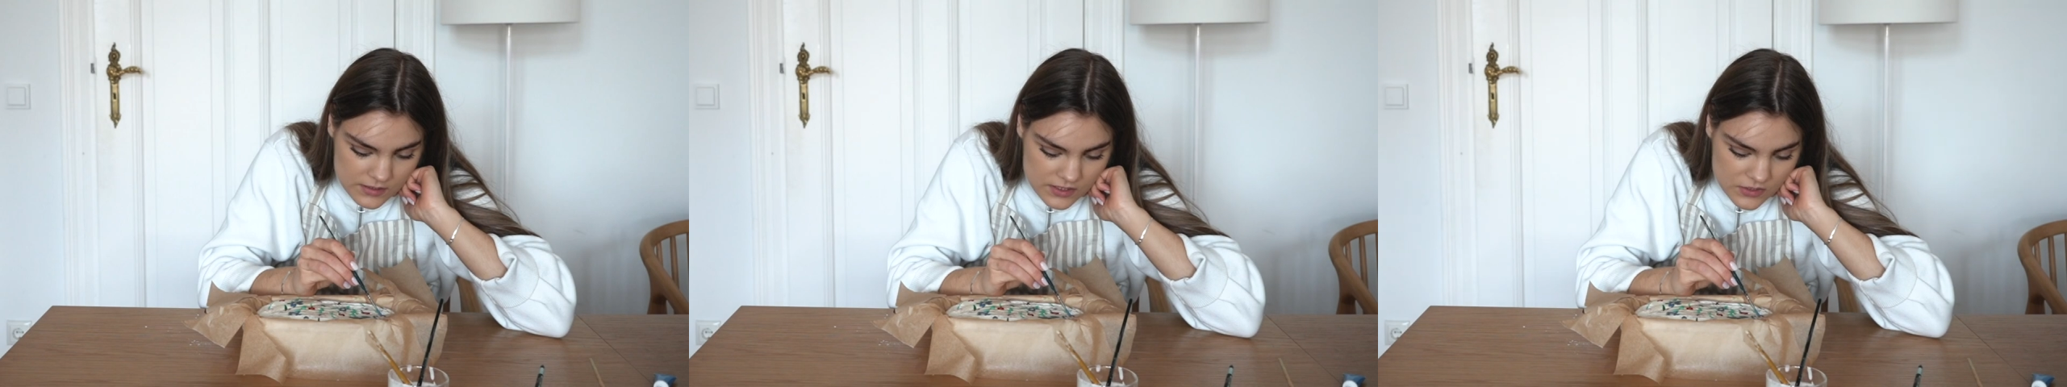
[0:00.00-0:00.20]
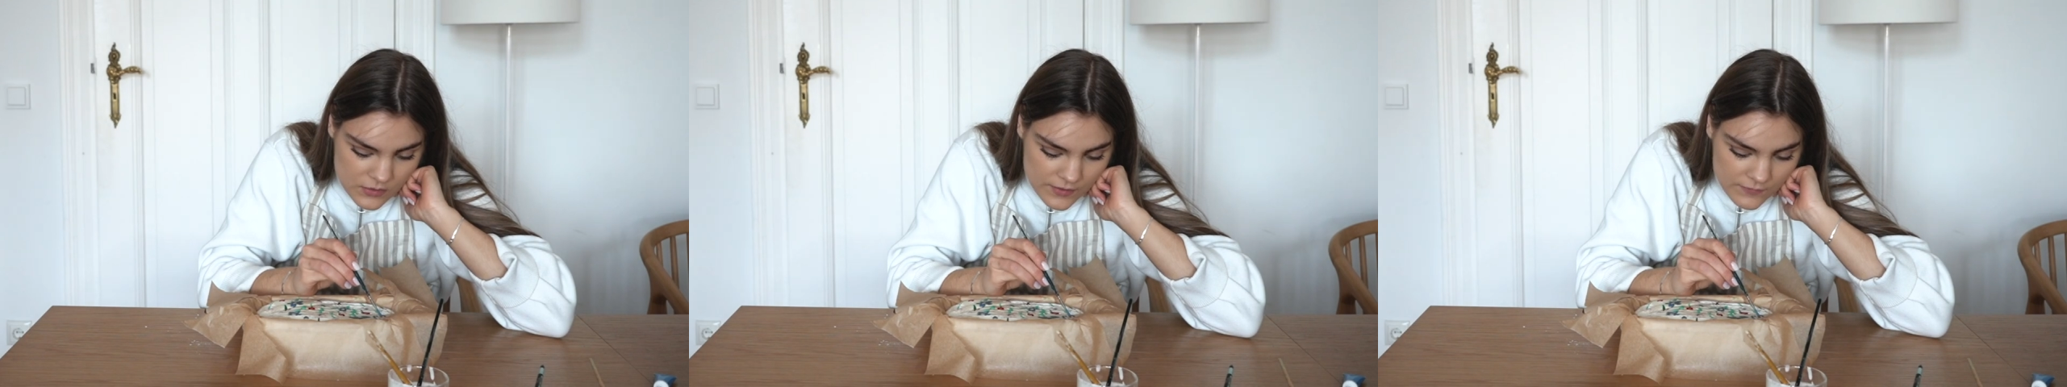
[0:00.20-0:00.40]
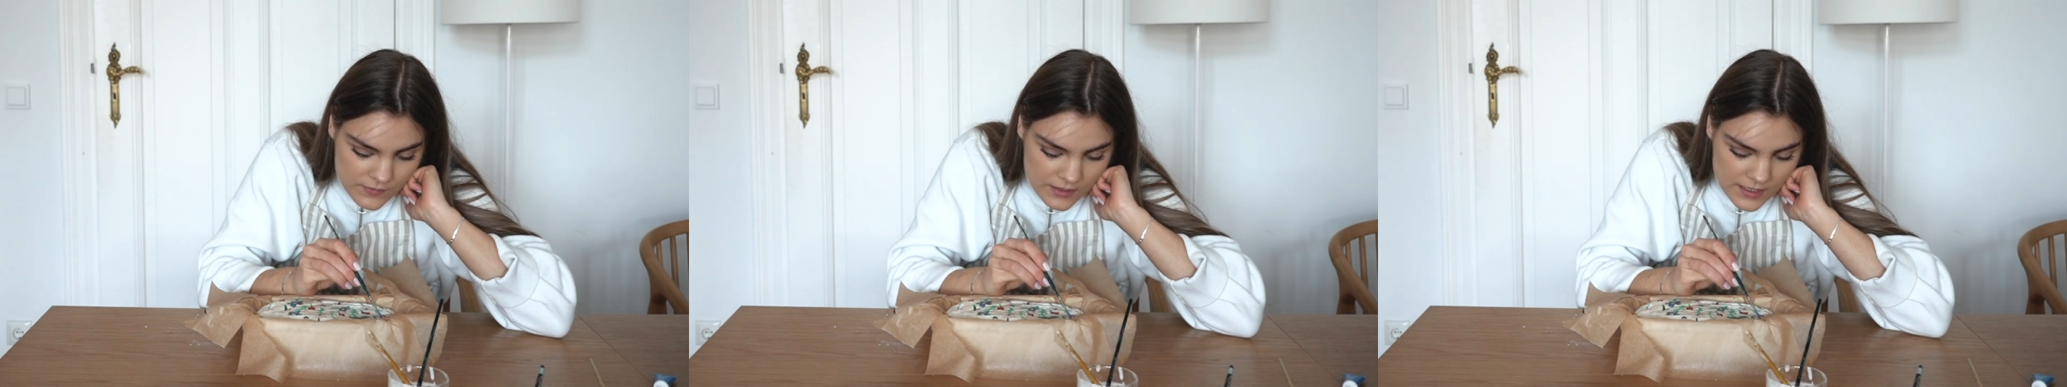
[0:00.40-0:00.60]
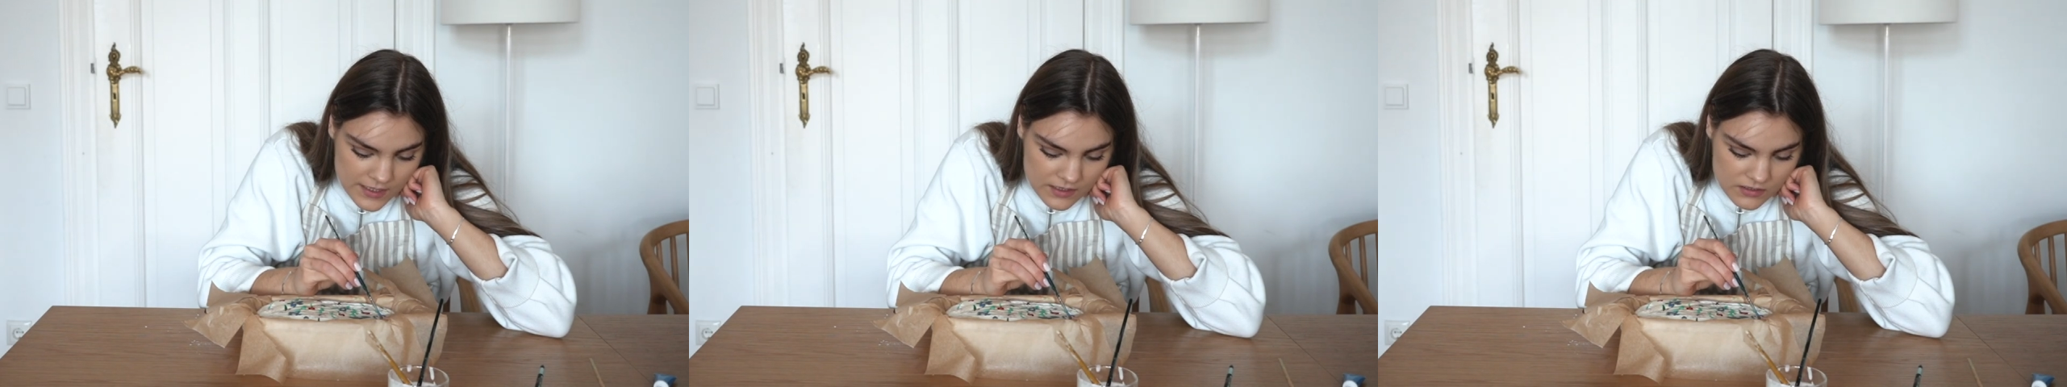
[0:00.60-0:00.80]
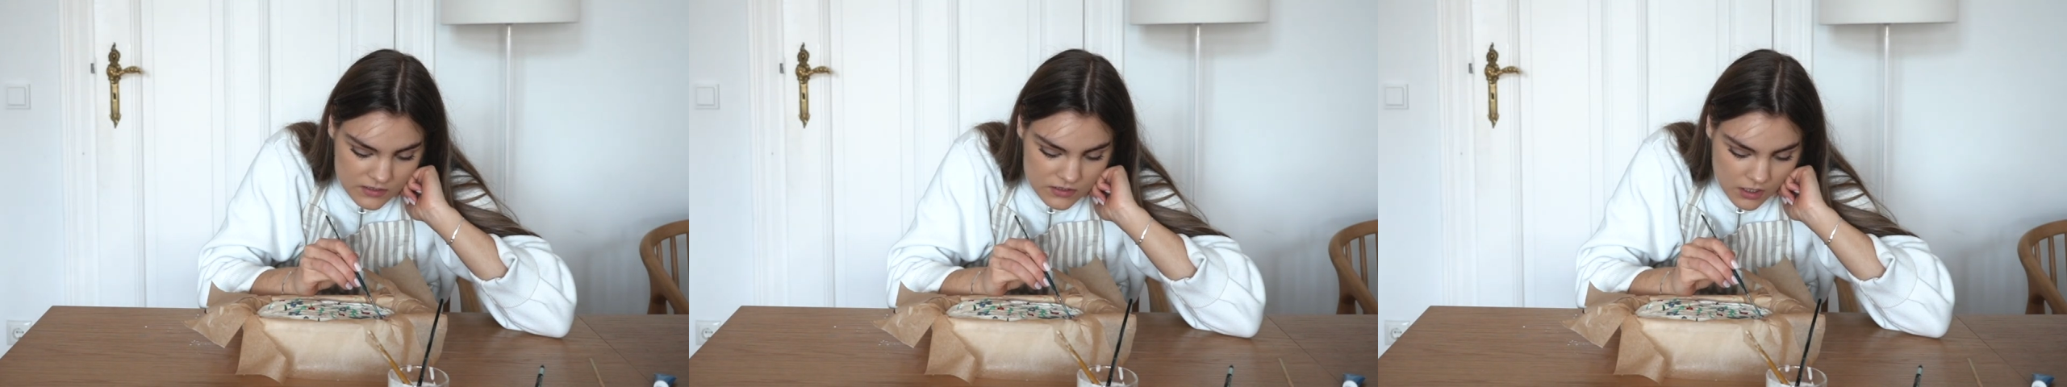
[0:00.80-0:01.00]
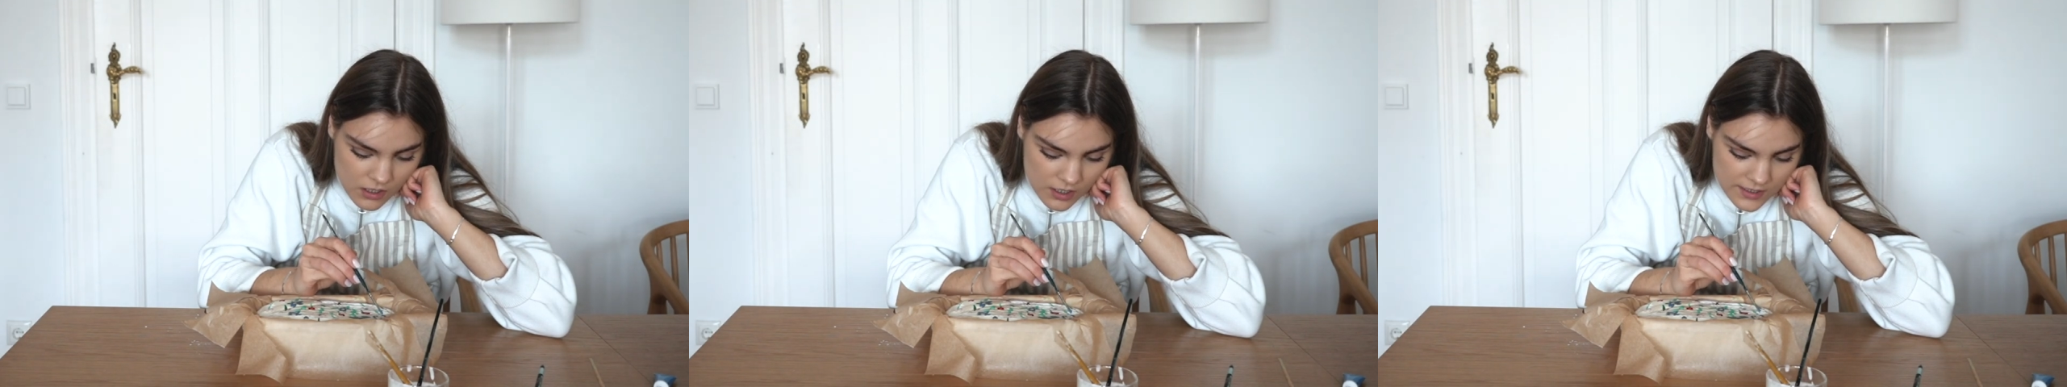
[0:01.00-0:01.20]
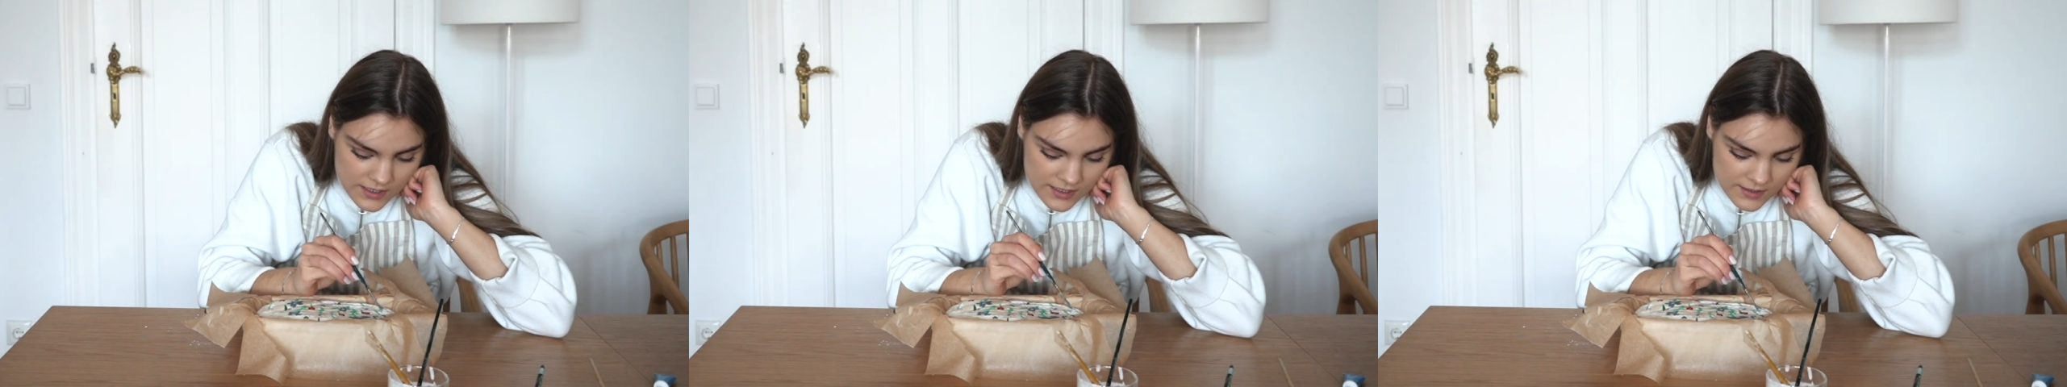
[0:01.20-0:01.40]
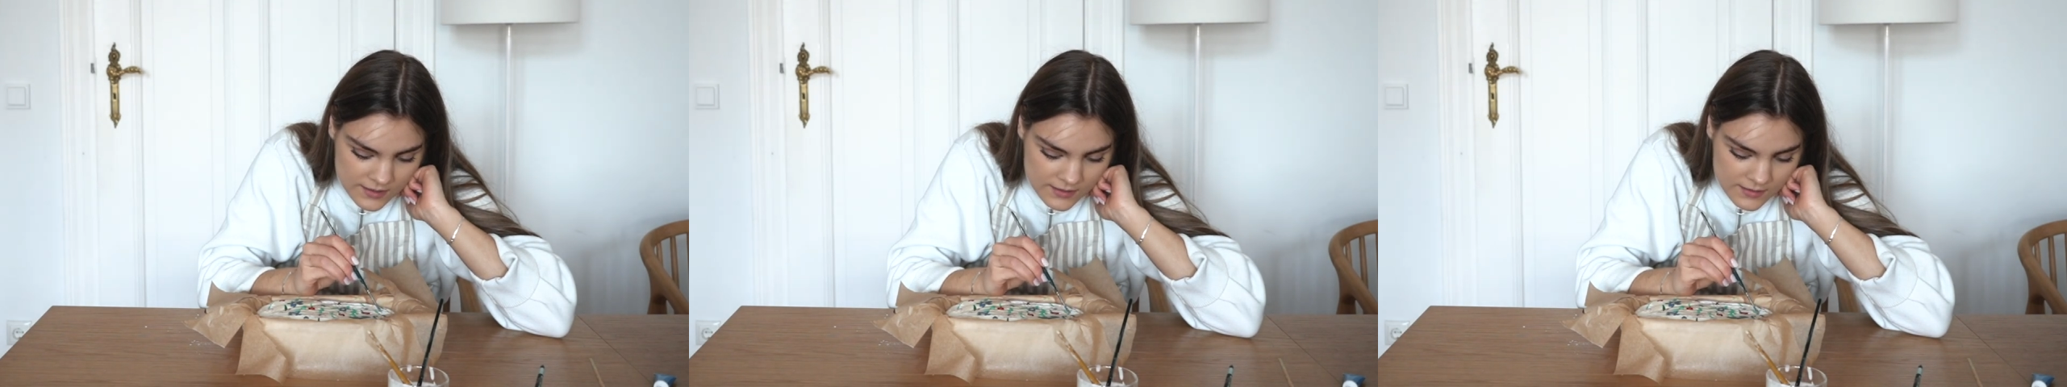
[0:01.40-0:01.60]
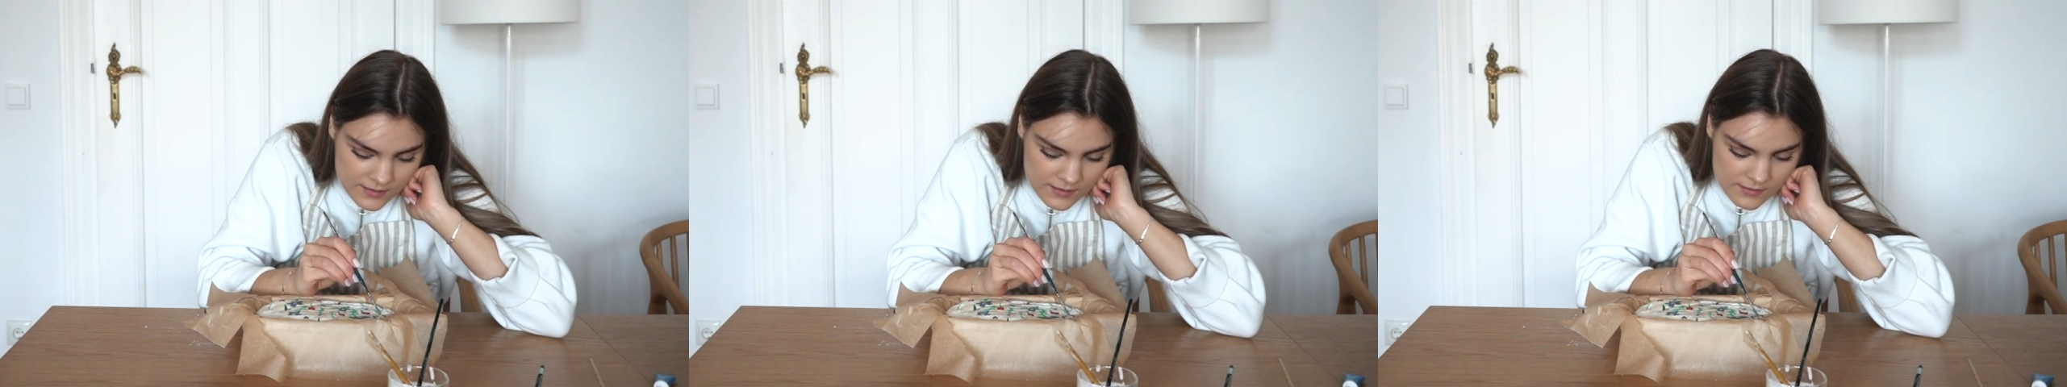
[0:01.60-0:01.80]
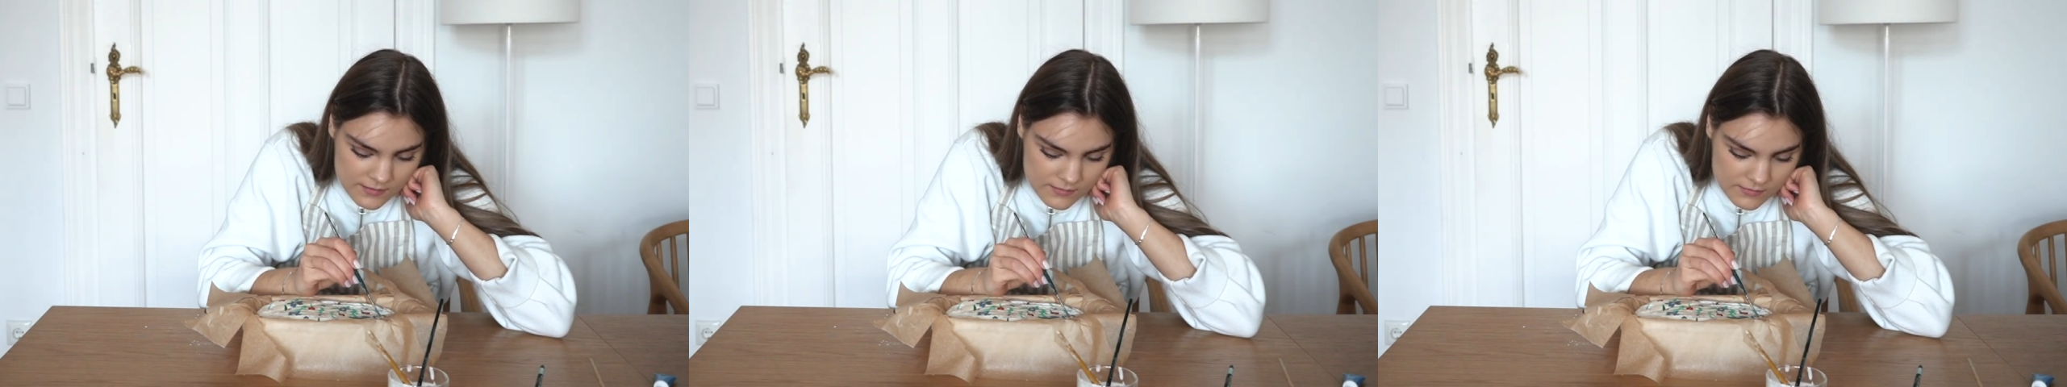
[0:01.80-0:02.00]
So I feel like
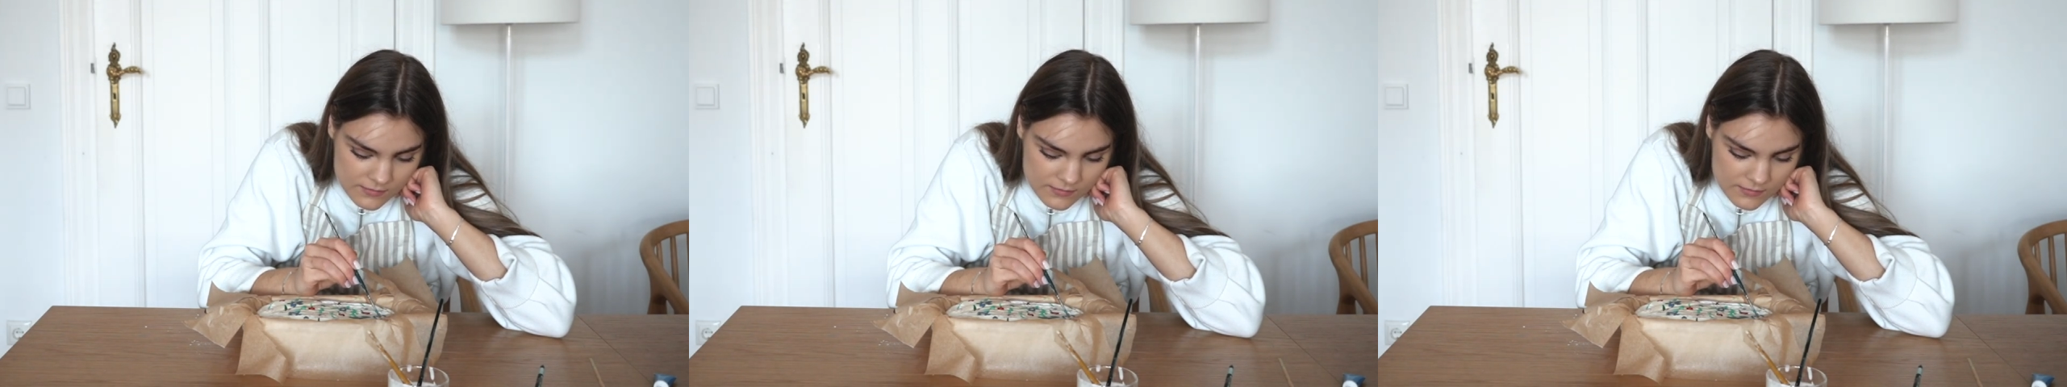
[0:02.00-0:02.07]
dotting